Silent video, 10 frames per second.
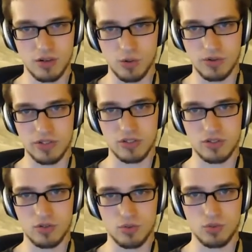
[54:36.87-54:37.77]
or do
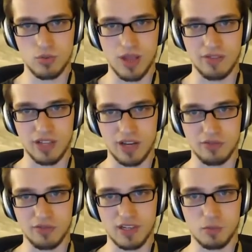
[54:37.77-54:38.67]
you have a lot of
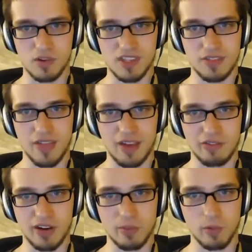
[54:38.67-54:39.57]
freedom within
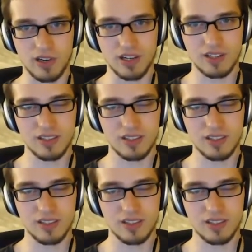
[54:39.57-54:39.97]
that framework?